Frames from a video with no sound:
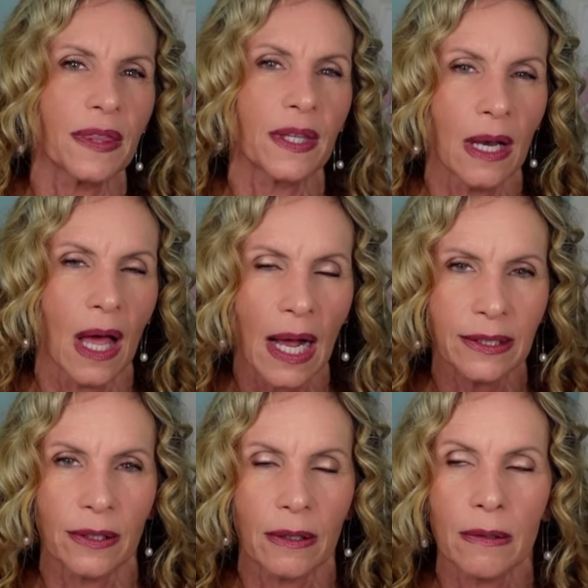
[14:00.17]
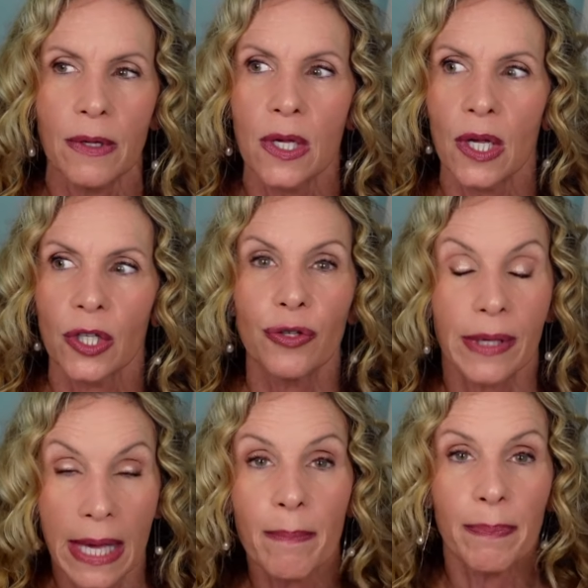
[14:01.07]
the liner, you
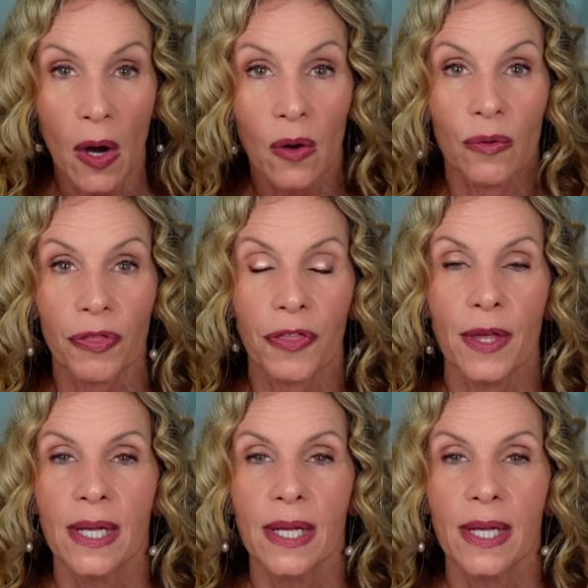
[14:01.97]
get both.